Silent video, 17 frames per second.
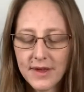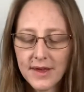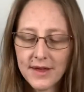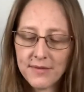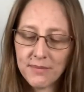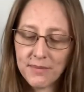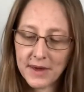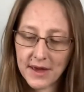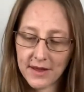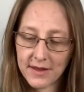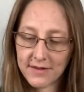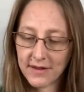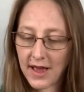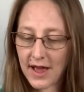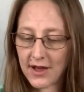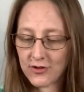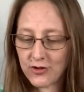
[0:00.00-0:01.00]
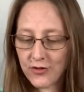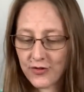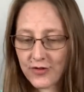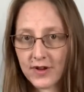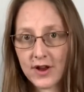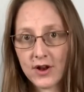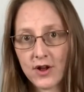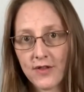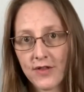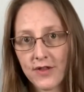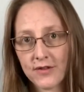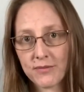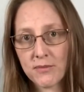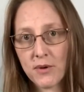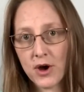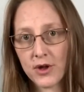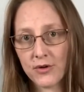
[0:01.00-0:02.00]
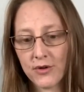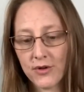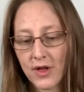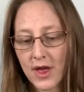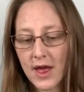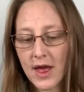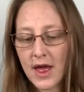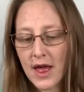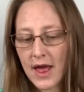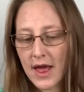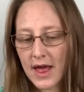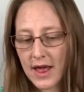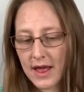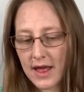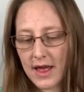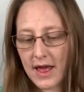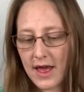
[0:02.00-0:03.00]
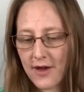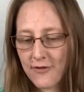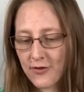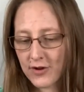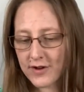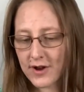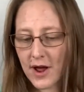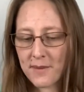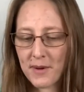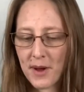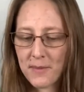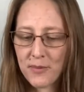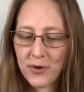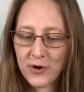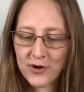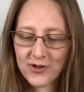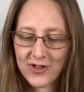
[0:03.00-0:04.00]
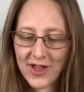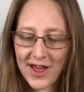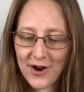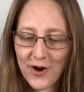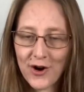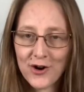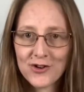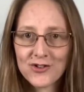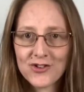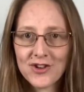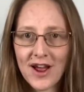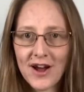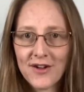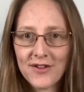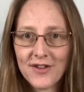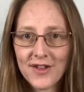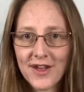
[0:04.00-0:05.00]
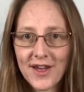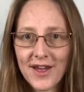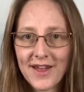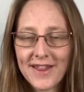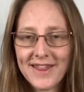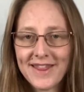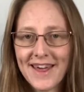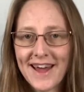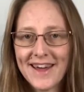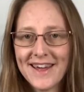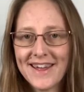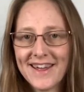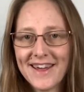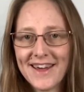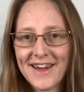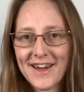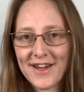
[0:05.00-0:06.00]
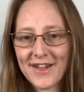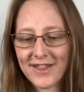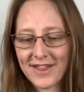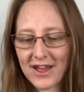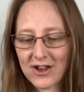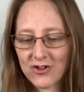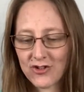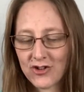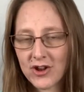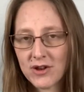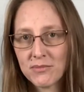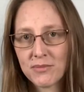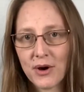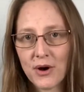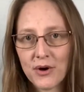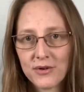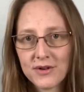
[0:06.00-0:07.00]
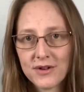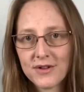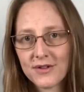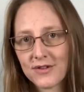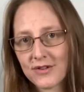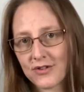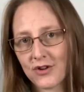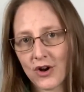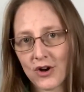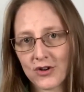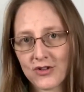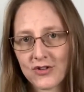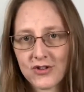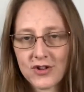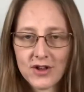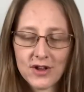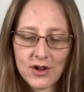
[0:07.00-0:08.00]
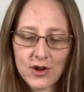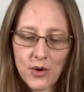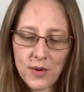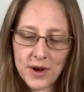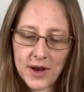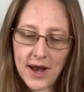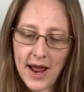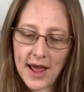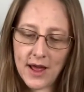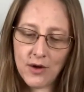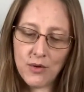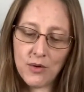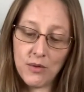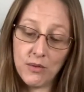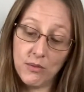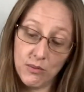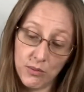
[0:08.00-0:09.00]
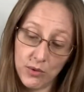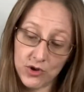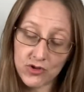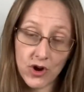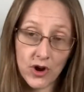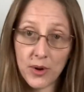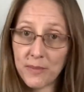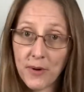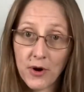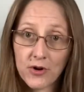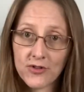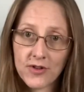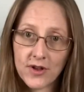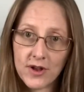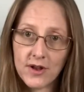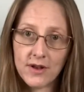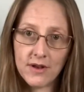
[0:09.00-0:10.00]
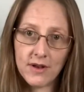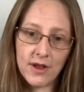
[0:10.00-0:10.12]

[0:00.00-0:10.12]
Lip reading: Because as you've seen on this model, every time I push that arch down, that shin bone starts to go at an angle, which on a person,